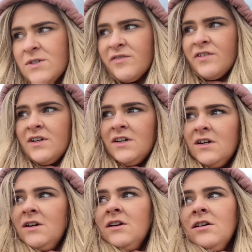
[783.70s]
of
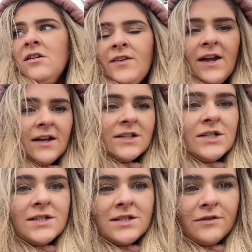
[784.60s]

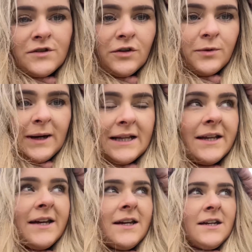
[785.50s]
getting stuff done
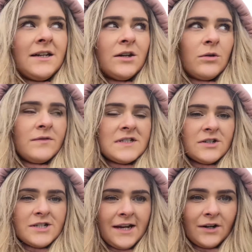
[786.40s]
quickly. You know, obviously
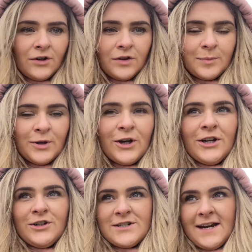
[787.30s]
you're taking out the
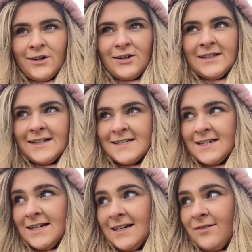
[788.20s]
ploughing, you're taking out the
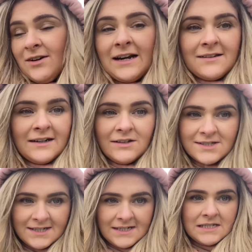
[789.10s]
disking and anything else
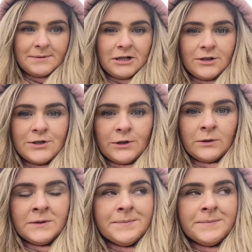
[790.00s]
that needs to be done. So